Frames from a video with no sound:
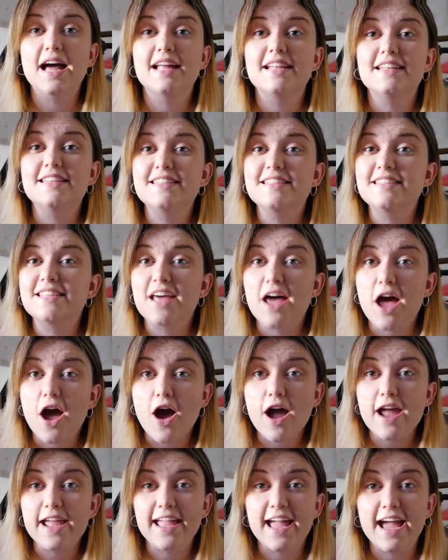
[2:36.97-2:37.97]
and
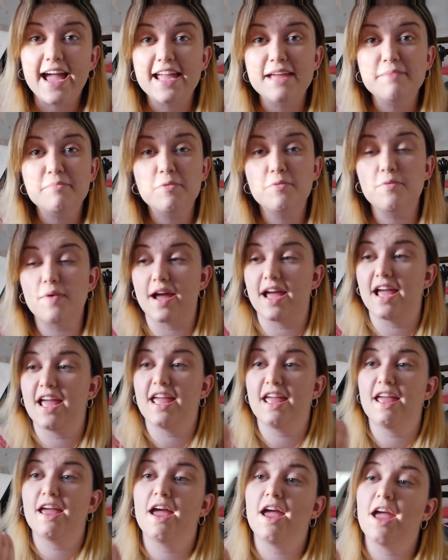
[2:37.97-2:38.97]
I came
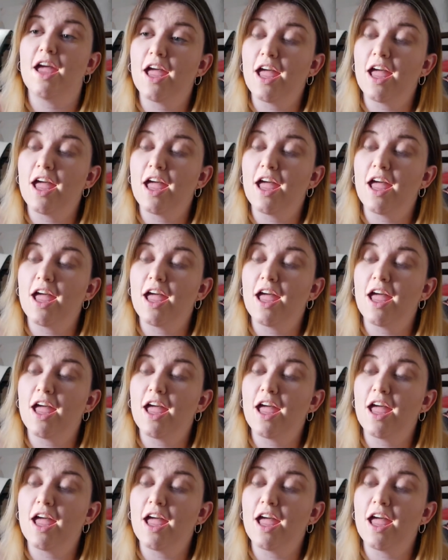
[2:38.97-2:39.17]
away.